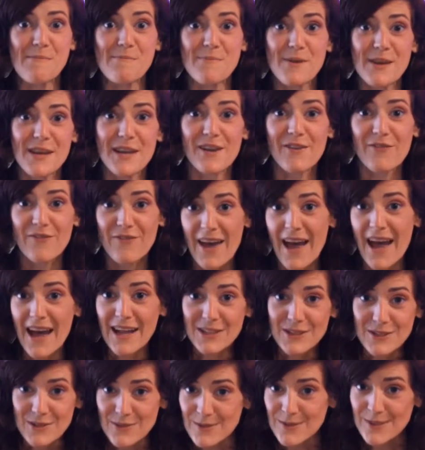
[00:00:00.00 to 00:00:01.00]
Big,
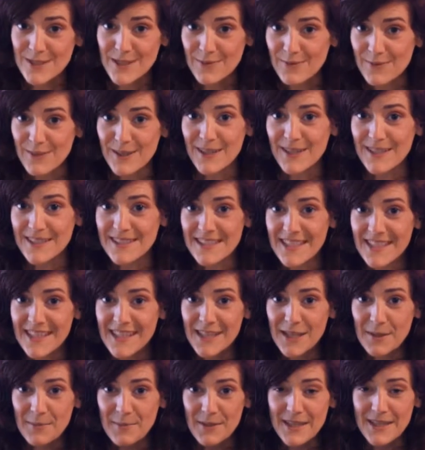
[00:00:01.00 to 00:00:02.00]
fat, juicy ones,
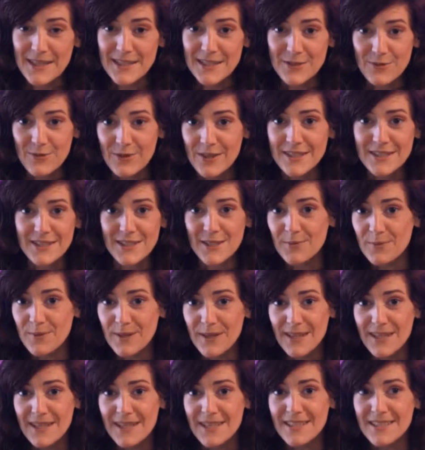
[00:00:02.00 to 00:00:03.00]
itty bitty, sweetie
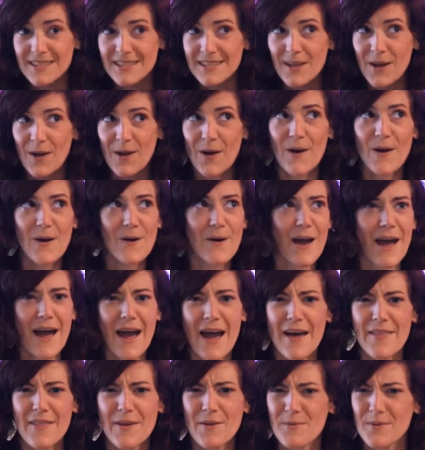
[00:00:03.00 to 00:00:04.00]
ones. Oh,
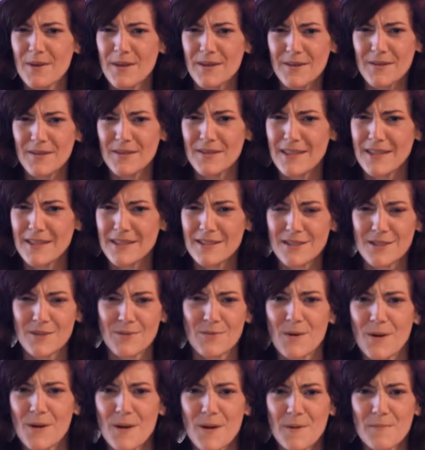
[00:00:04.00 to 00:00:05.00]
how they wiggle and
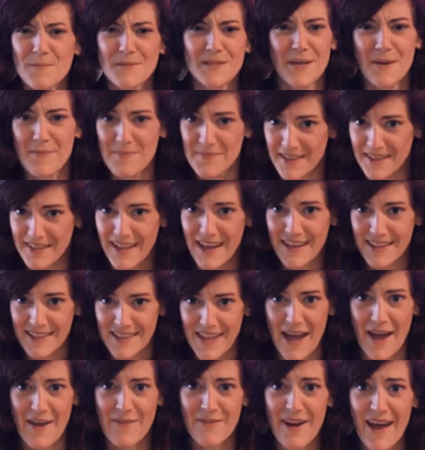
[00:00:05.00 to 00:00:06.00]
squirm. Something like
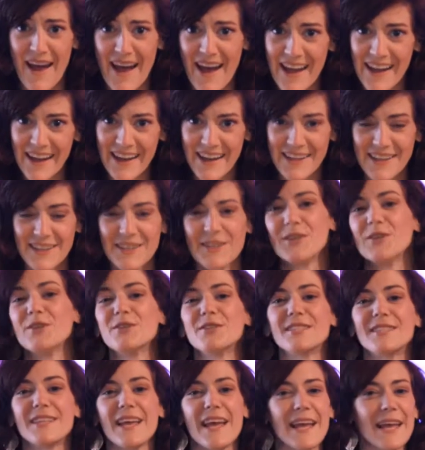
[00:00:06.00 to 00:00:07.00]
that, right?
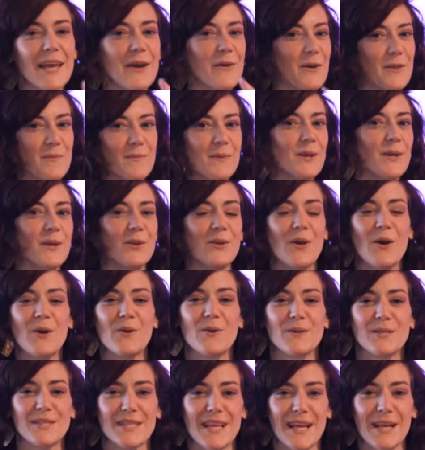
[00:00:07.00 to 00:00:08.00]
You sang it with me. You know
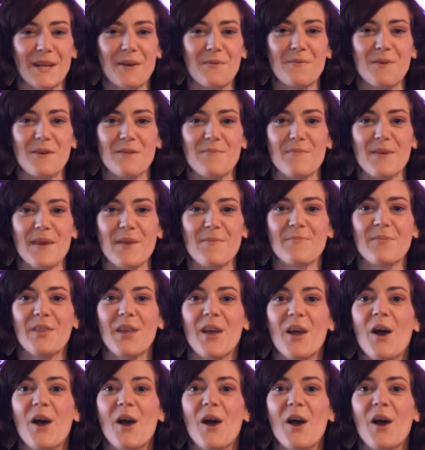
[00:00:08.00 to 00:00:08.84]
you sang it with me.